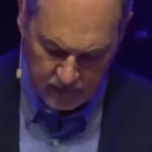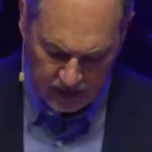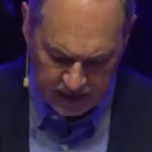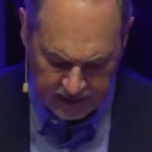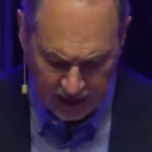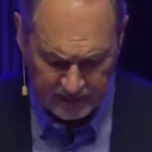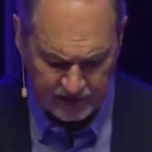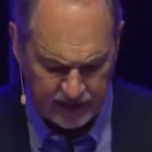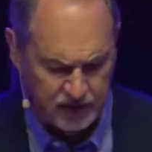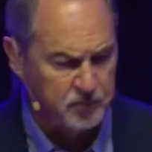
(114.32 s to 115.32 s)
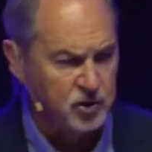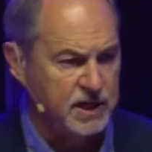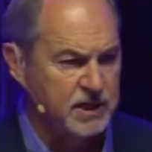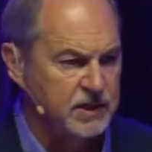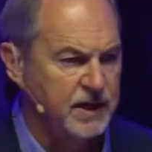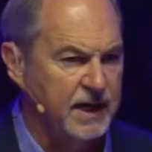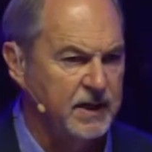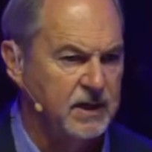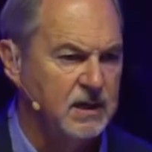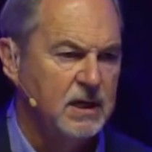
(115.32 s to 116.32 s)
and I'll have another book here
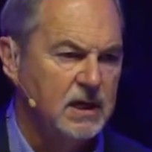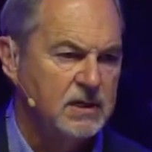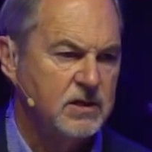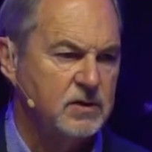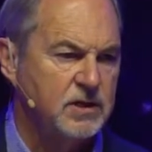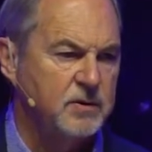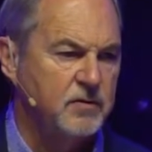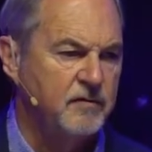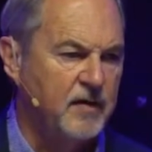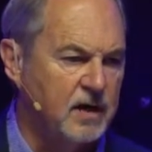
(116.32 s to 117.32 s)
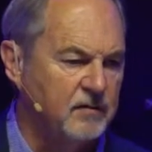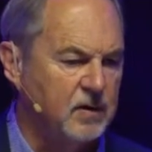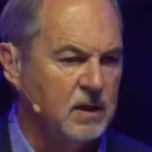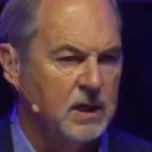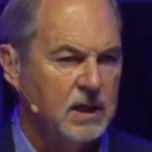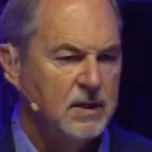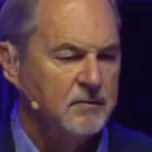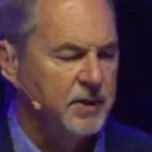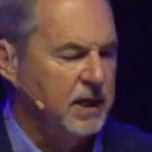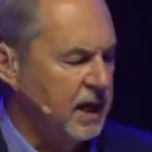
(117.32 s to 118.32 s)
tonight that talks about revival.
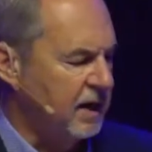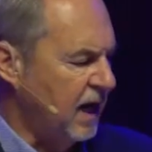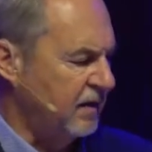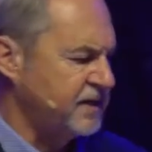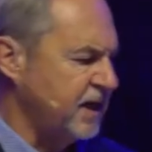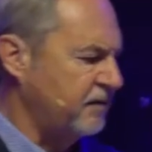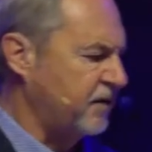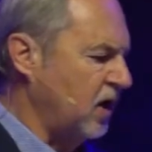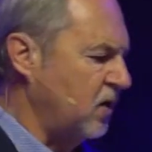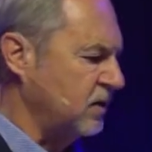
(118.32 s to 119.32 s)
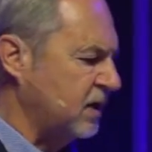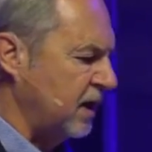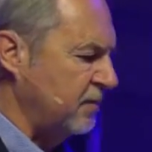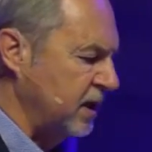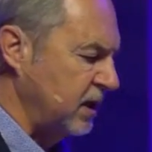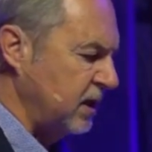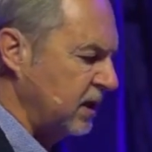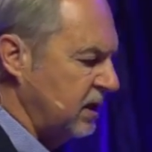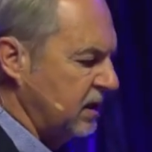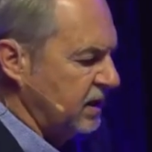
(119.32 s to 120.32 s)
But I've said it for a long time that,
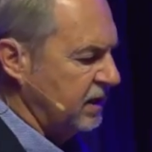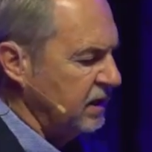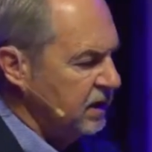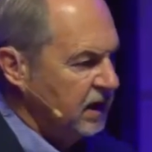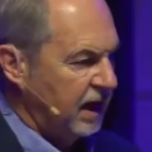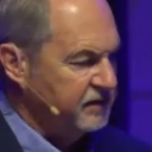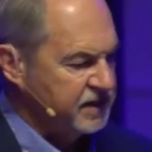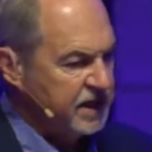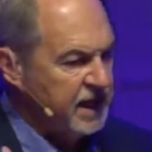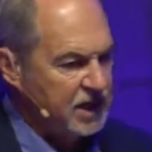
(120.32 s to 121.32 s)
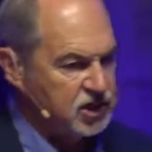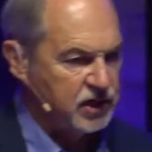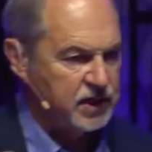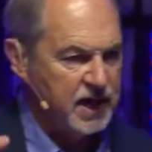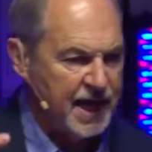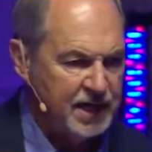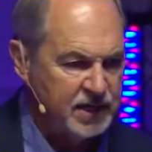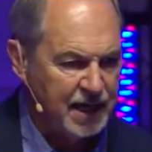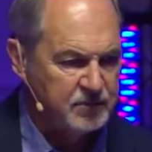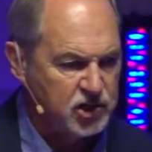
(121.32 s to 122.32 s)
that, that I've seen actually the
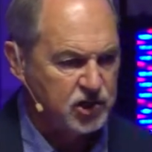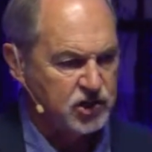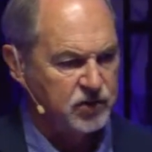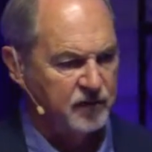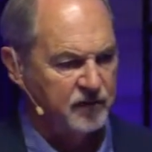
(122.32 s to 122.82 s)
end time church and